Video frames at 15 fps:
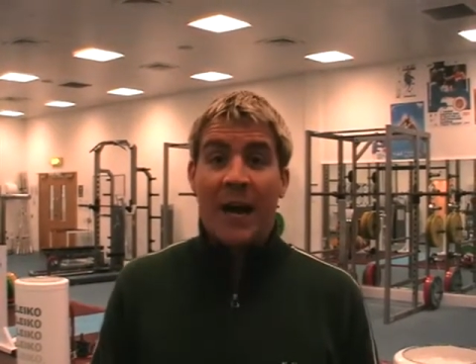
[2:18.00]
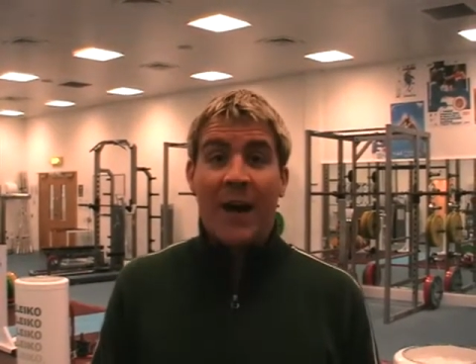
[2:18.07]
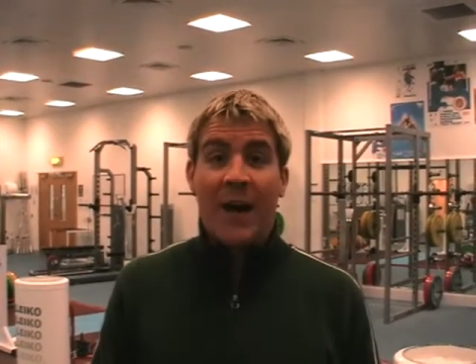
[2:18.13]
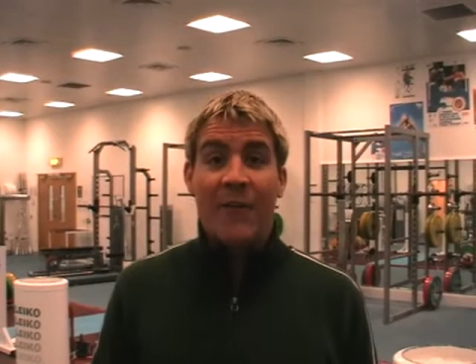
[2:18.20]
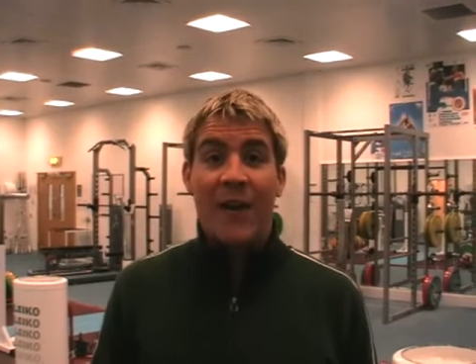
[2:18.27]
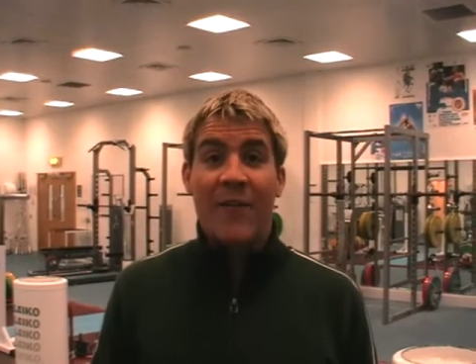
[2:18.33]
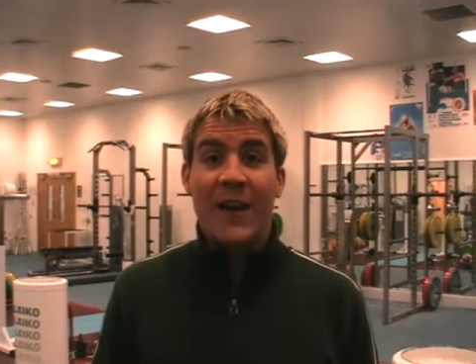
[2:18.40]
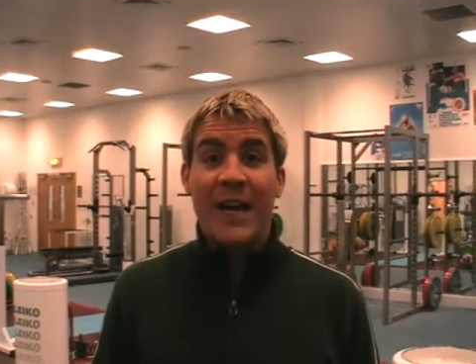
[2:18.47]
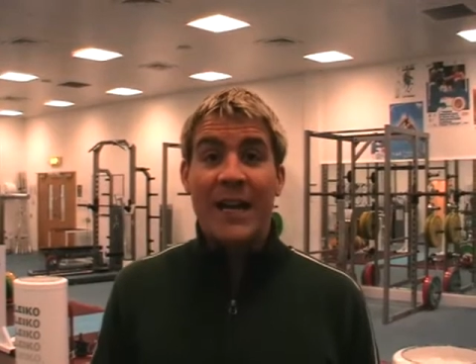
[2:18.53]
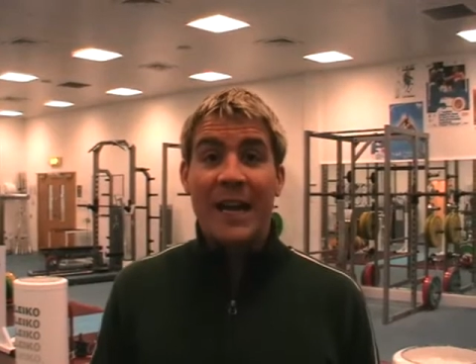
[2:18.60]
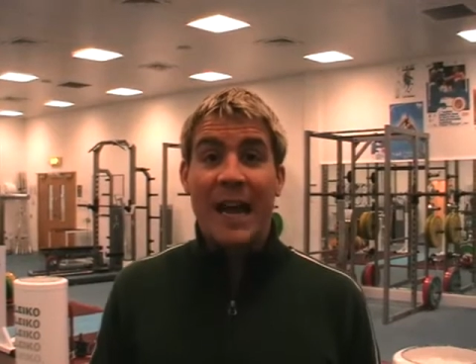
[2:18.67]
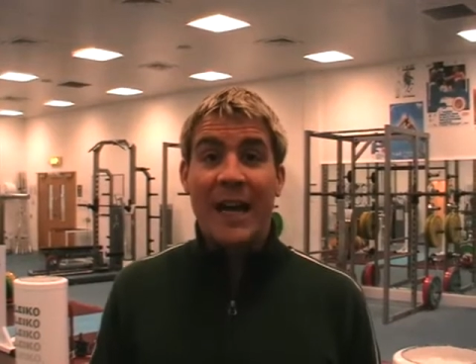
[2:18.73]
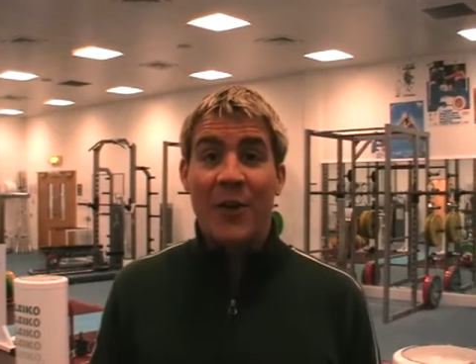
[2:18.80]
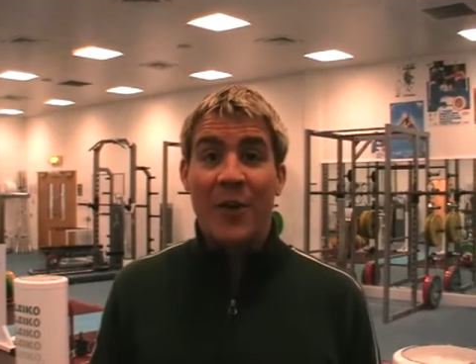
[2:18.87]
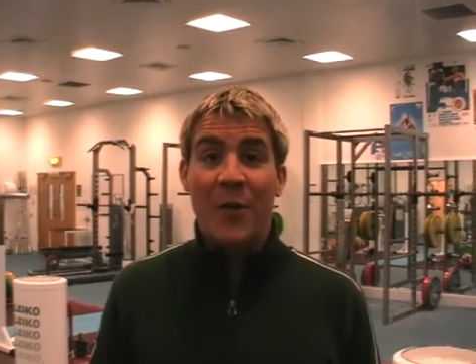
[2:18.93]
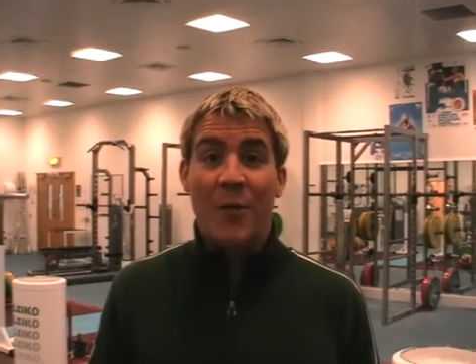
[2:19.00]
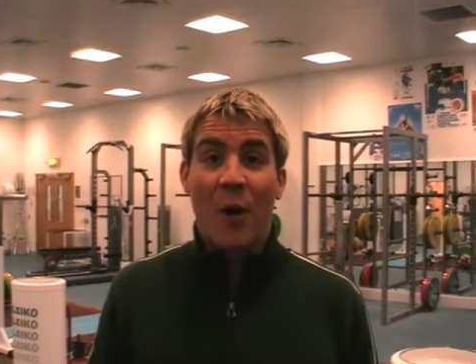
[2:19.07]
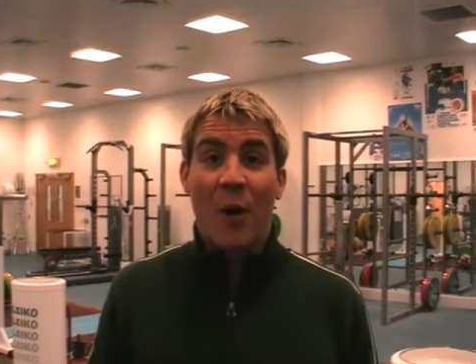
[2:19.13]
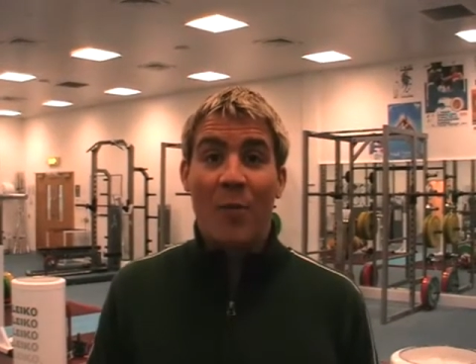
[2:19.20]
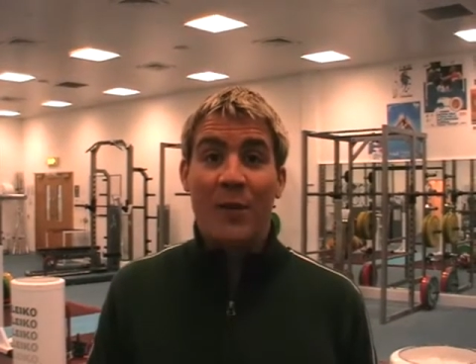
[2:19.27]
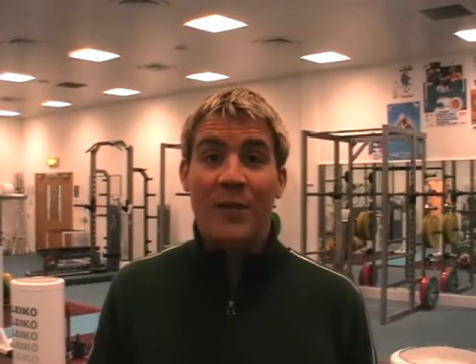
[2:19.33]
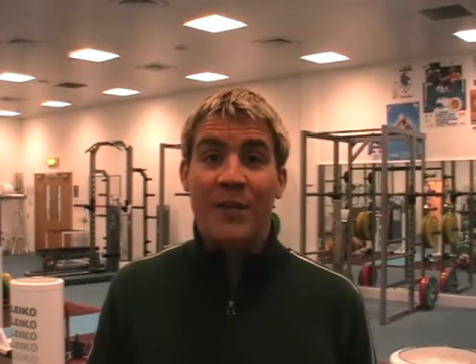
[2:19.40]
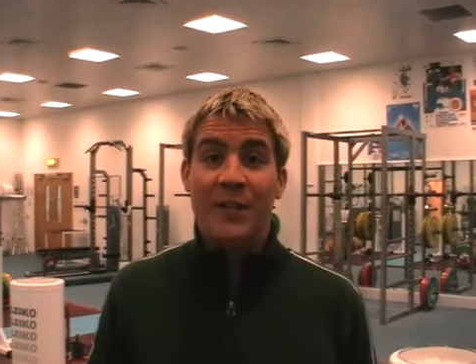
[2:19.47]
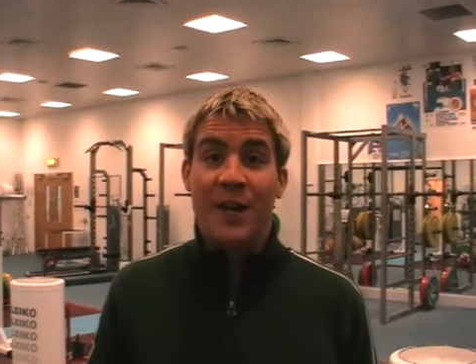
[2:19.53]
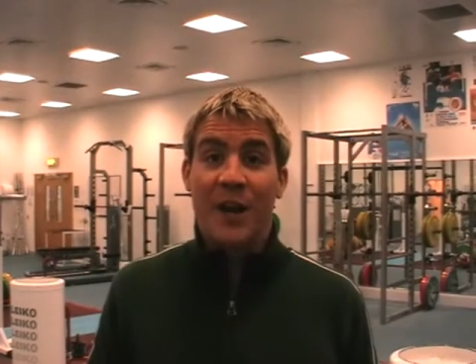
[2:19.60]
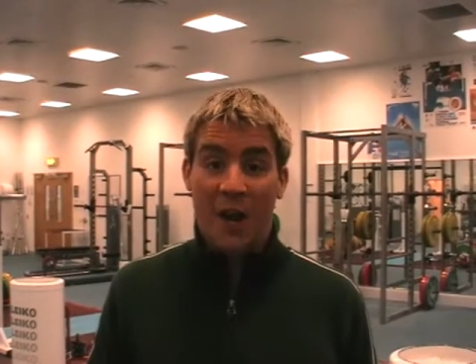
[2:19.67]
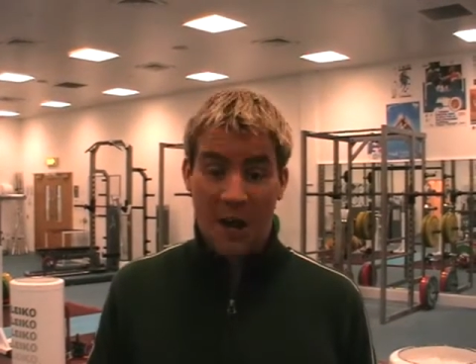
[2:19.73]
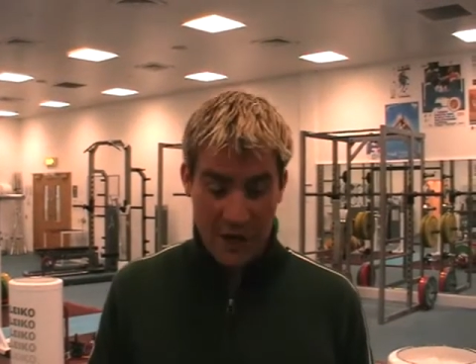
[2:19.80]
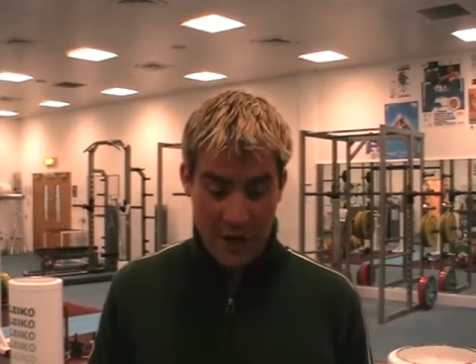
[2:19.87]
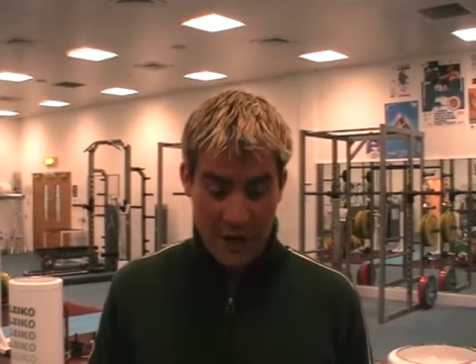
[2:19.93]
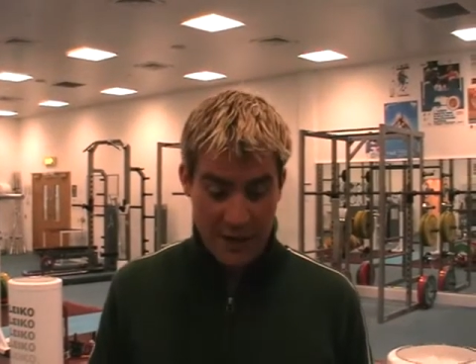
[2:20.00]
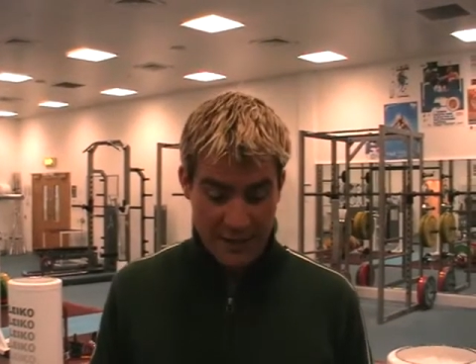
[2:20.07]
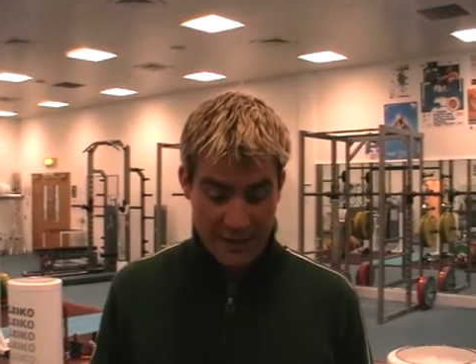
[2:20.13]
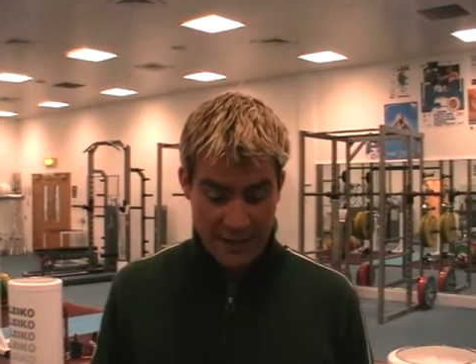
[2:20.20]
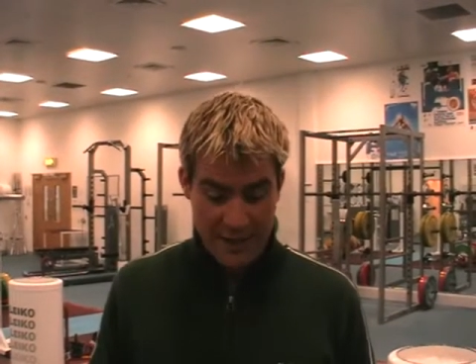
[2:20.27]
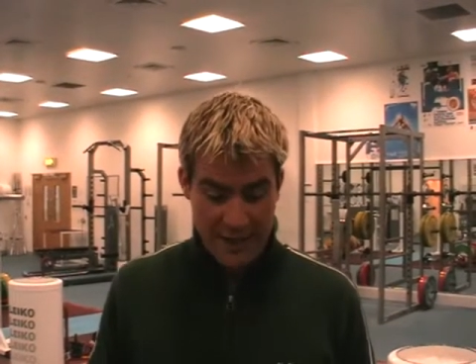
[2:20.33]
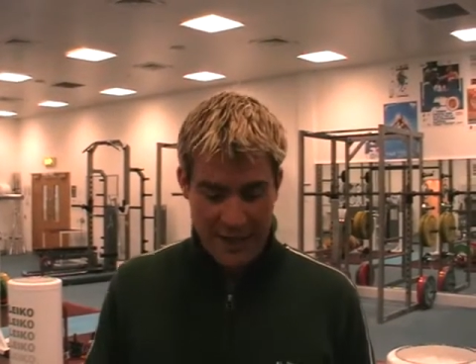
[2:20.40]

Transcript: Have you ever hit your head on the bottom and does it hurt?